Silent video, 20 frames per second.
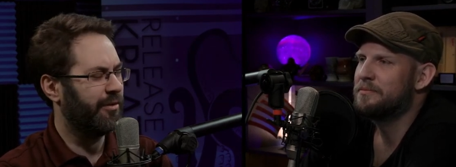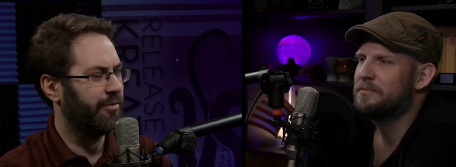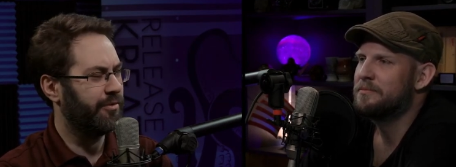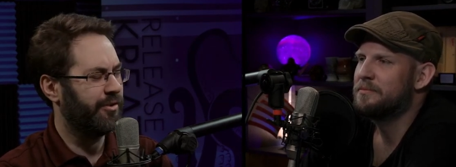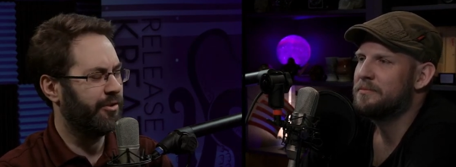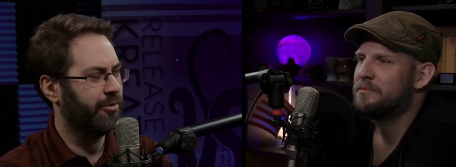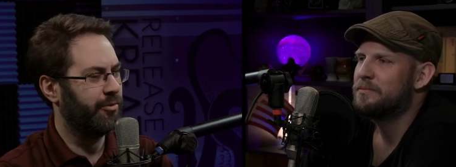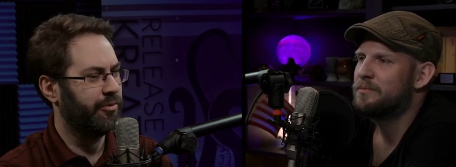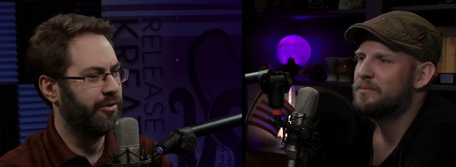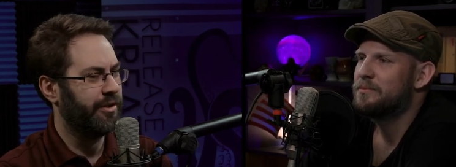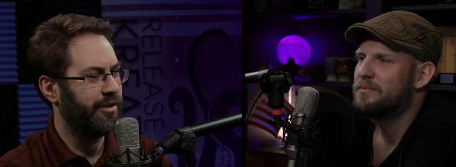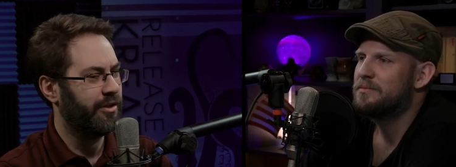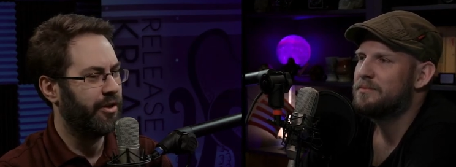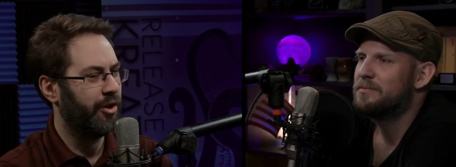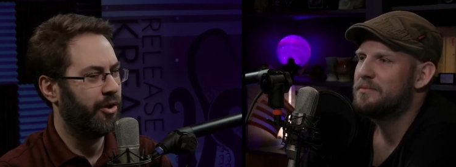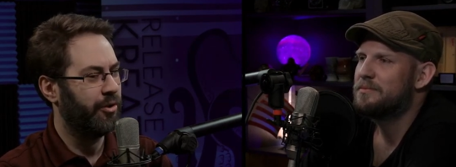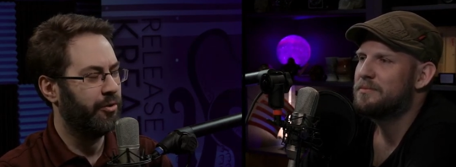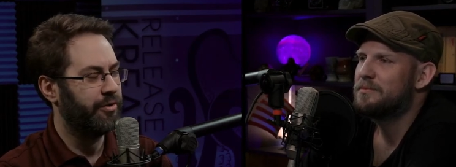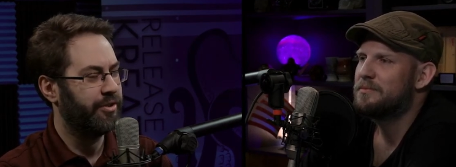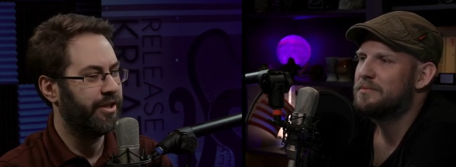Speaker 1: it was the only
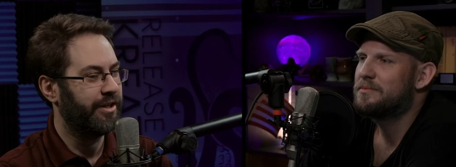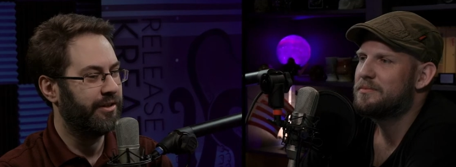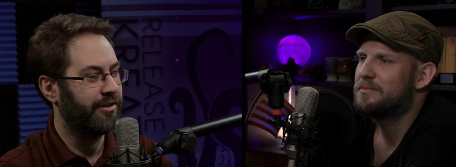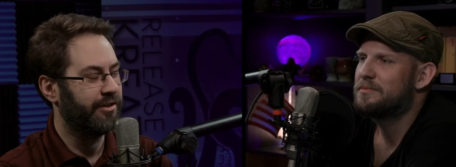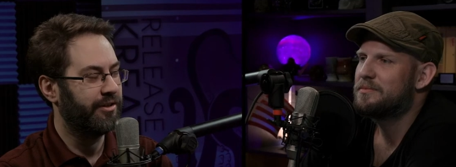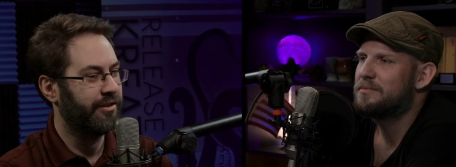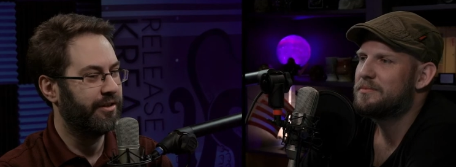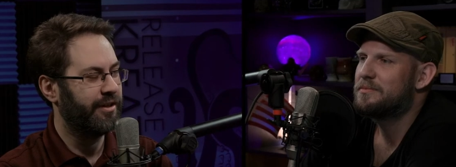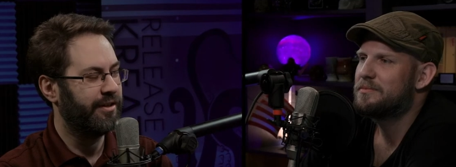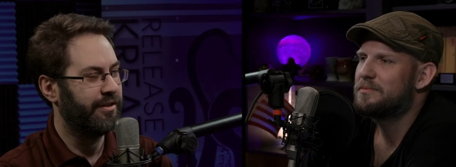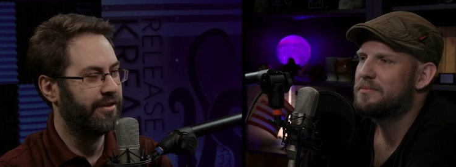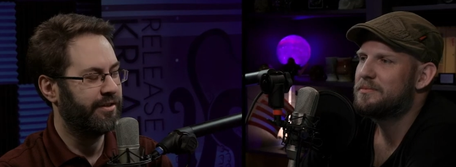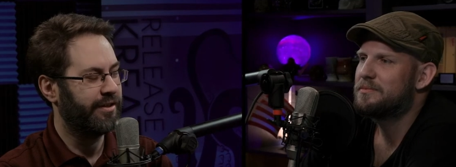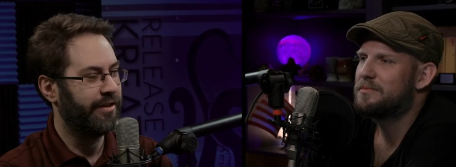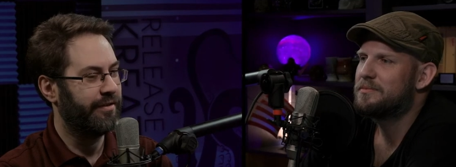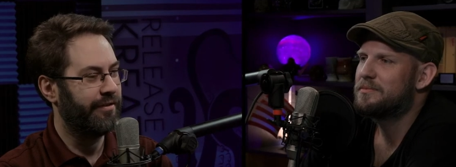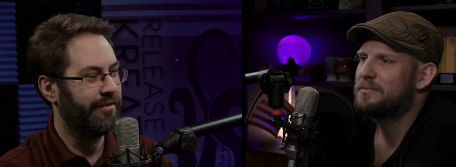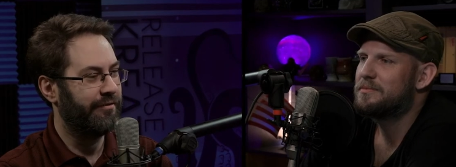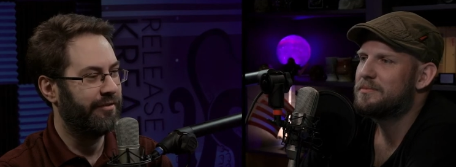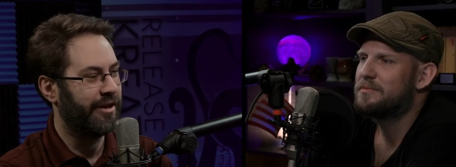hotel in the
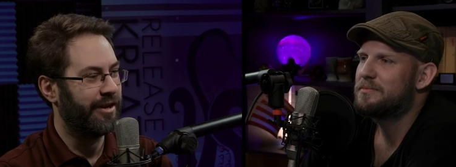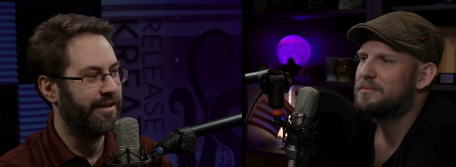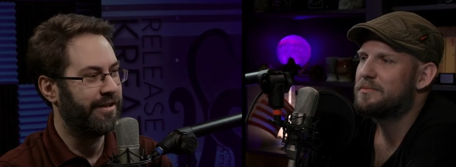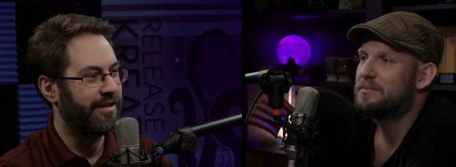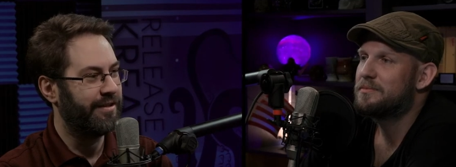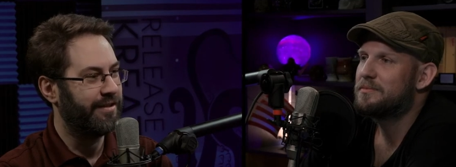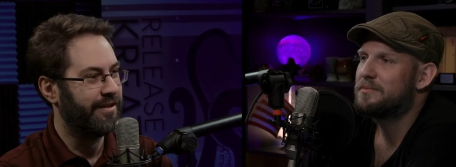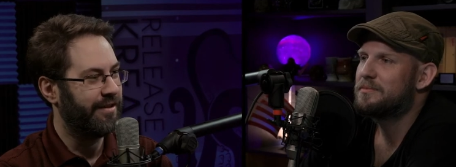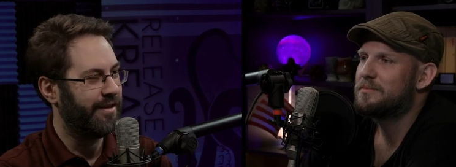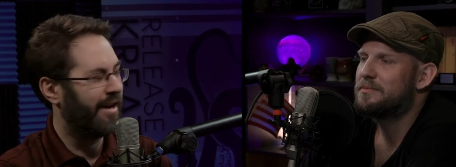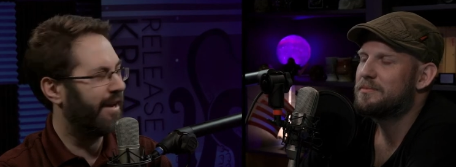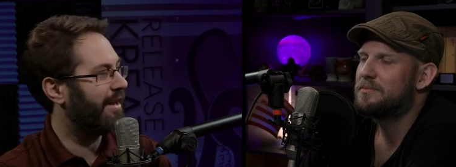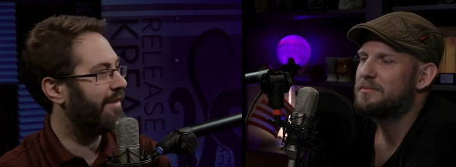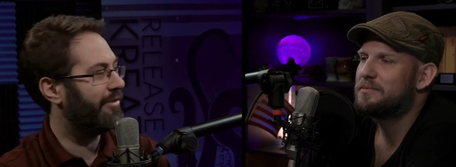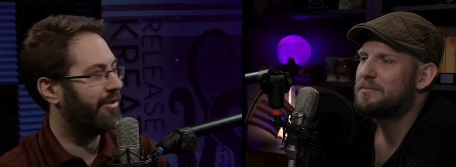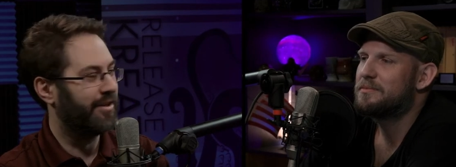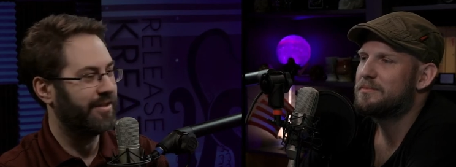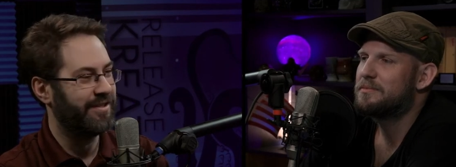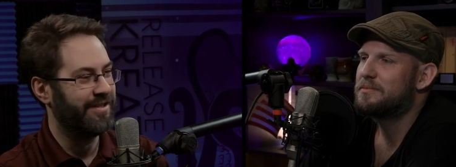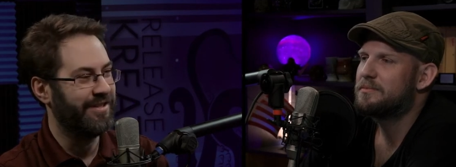state of Nevada that did not
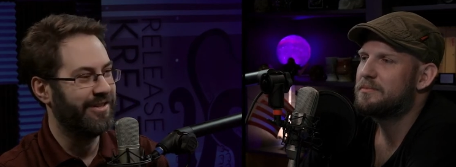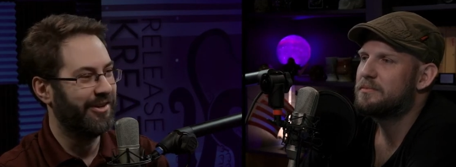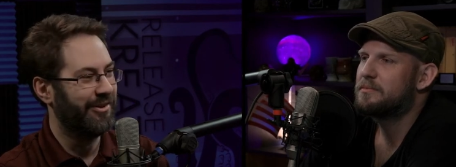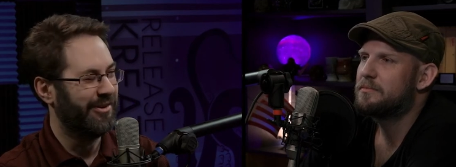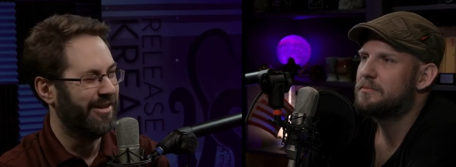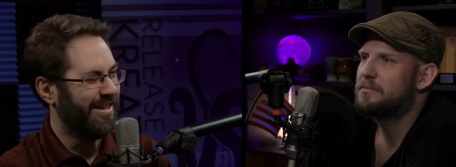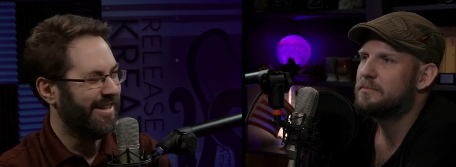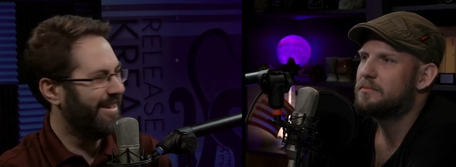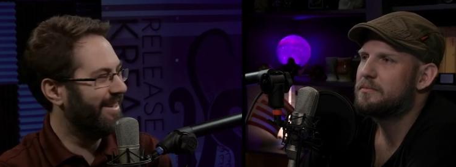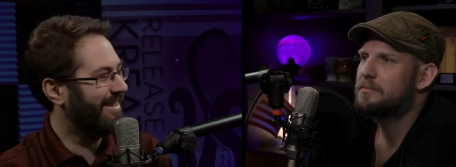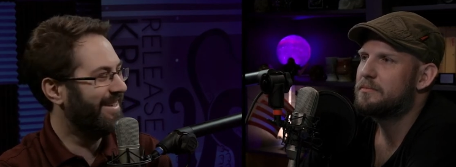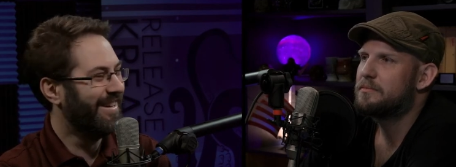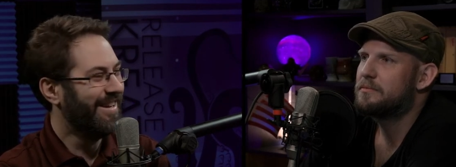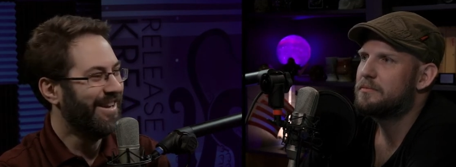have a casino in it,